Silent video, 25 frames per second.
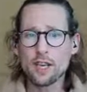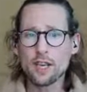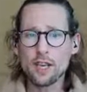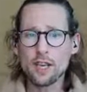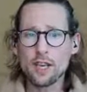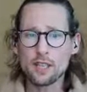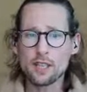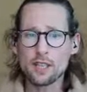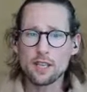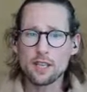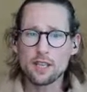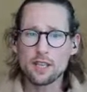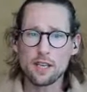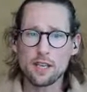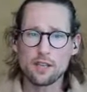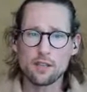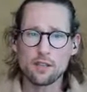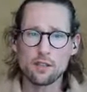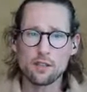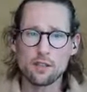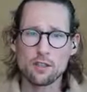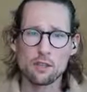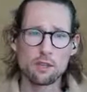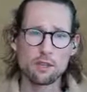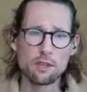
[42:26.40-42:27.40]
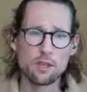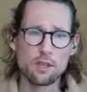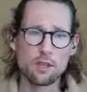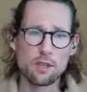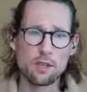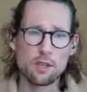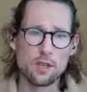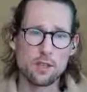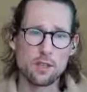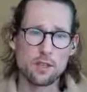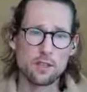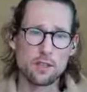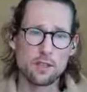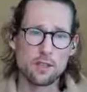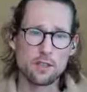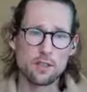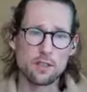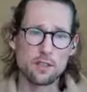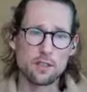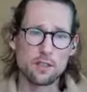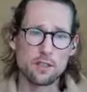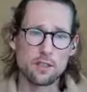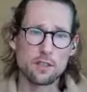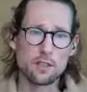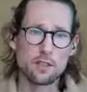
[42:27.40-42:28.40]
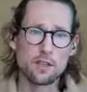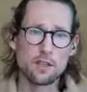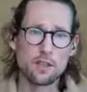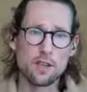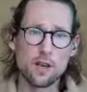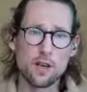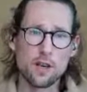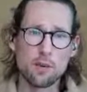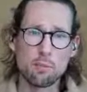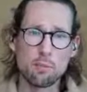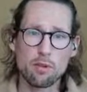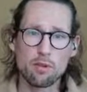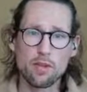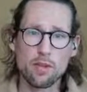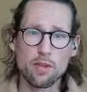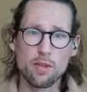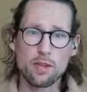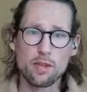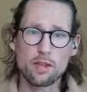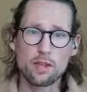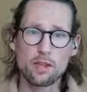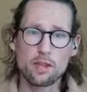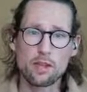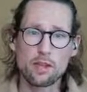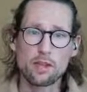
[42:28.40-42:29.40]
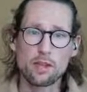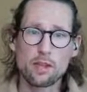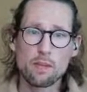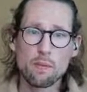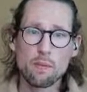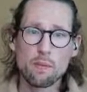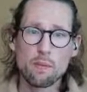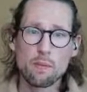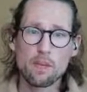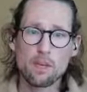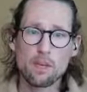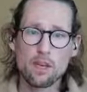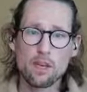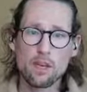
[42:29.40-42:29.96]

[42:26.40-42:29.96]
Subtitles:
protecting that tone of voice as a senior copywriter